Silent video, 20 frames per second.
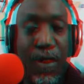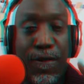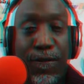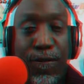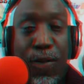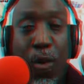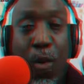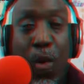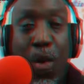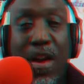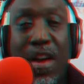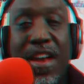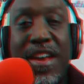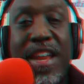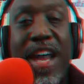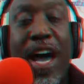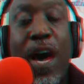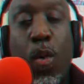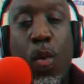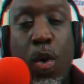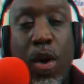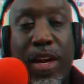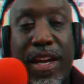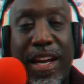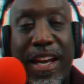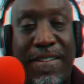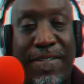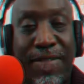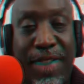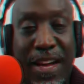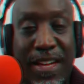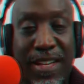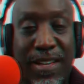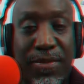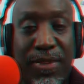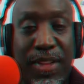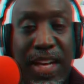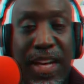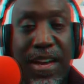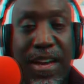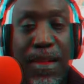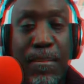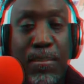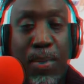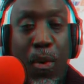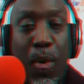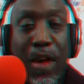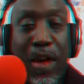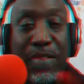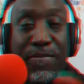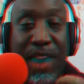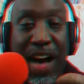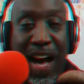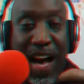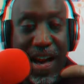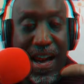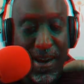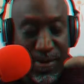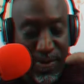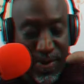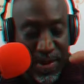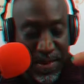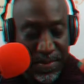Four, network effectively. Point five,